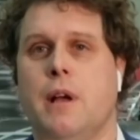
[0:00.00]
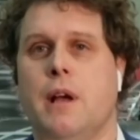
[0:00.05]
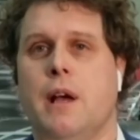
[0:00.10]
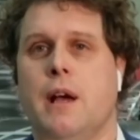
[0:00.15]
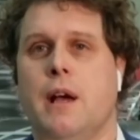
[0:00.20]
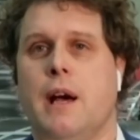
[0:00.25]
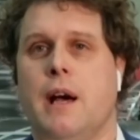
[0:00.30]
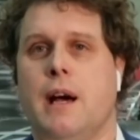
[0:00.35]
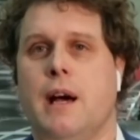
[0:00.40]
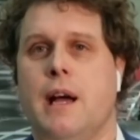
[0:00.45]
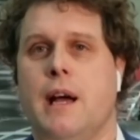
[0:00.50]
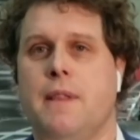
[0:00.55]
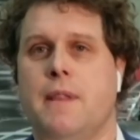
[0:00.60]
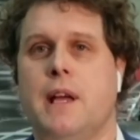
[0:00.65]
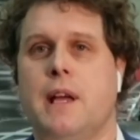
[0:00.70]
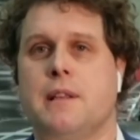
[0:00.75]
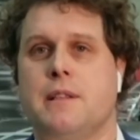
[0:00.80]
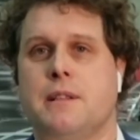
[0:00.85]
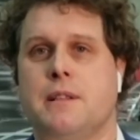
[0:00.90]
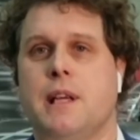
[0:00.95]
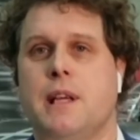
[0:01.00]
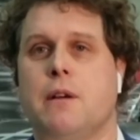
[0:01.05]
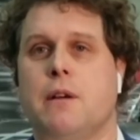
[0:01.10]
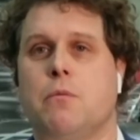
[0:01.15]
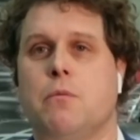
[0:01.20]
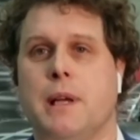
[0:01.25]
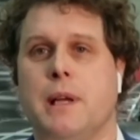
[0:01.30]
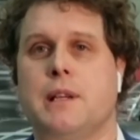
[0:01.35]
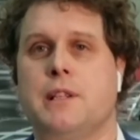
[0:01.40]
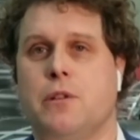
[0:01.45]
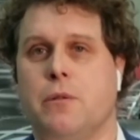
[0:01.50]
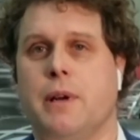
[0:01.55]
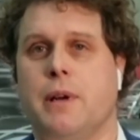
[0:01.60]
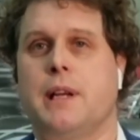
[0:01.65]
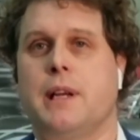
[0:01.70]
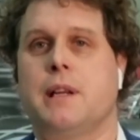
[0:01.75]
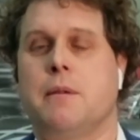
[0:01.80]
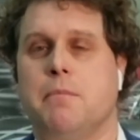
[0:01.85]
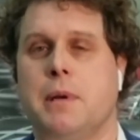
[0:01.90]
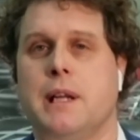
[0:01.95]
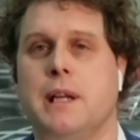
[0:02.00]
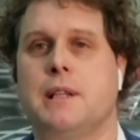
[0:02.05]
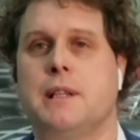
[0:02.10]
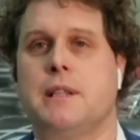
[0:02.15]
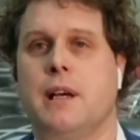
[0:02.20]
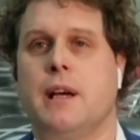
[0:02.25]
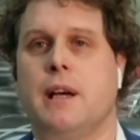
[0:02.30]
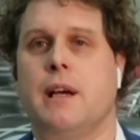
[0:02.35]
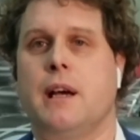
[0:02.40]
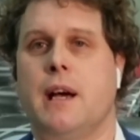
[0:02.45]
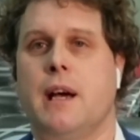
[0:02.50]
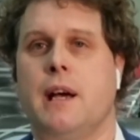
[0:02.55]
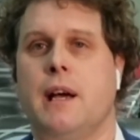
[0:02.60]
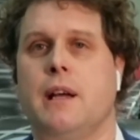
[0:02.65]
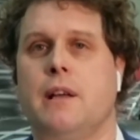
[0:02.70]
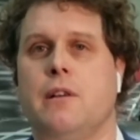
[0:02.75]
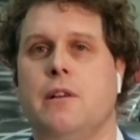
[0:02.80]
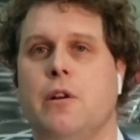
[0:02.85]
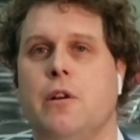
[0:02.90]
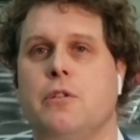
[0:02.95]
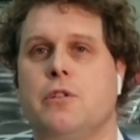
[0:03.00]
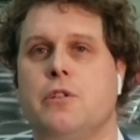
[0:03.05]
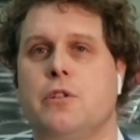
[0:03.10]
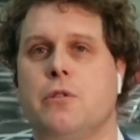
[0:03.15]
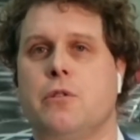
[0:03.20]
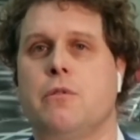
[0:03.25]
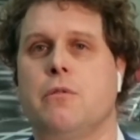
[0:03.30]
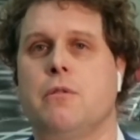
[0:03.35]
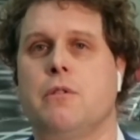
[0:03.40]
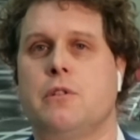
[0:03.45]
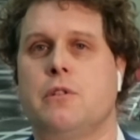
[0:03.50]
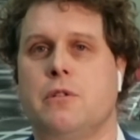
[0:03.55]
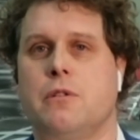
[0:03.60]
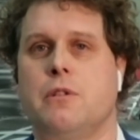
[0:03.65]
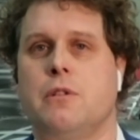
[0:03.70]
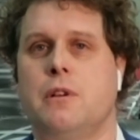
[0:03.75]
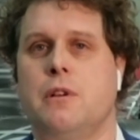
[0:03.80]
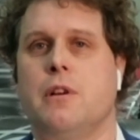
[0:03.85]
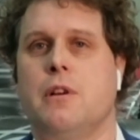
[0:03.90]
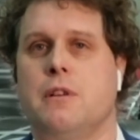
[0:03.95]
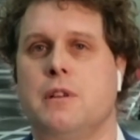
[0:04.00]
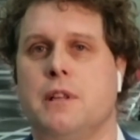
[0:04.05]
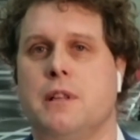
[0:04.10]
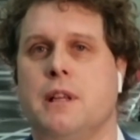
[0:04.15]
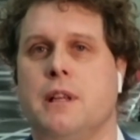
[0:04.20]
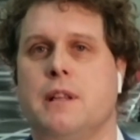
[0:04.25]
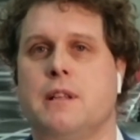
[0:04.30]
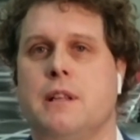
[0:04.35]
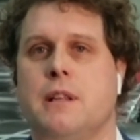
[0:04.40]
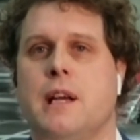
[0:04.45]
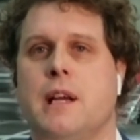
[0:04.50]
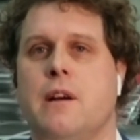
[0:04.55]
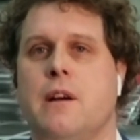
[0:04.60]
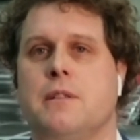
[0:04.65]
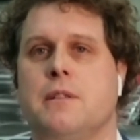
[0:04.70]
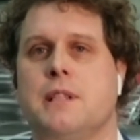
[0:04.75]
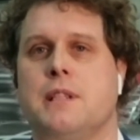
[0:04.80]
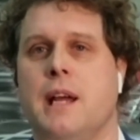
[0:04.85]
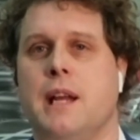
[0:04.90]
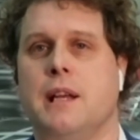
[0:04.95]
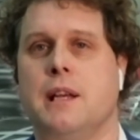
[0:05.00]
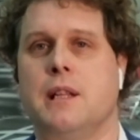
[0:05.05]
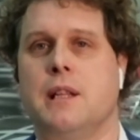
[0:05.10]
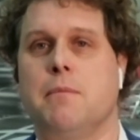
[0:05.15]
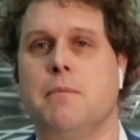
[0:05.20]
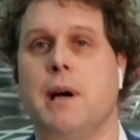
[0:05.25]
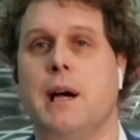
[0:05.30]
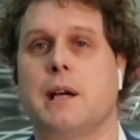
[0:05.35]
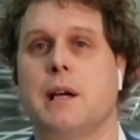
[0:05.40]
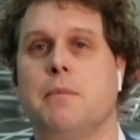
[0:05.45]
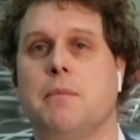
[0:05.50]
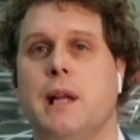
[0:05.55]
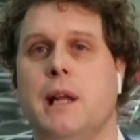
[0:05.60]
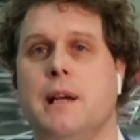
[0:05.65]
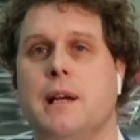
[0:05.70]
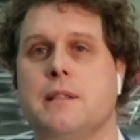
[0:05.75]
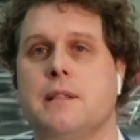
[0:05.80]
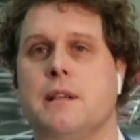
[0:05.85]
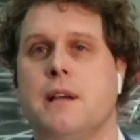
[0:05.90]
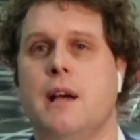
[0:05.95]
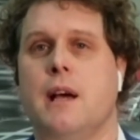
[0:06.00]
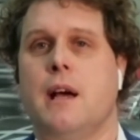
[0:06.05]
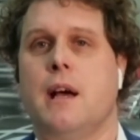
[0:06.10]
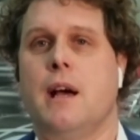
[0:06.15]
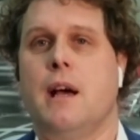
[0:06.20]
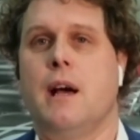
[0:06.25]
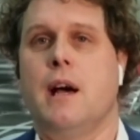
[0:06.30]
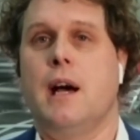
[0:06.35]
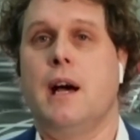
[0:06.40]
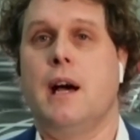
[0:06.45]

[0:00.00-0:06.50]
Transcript: In a recent interview with Bloomberg, Peter Beck said the Neutron would work in a fully reusable fashion.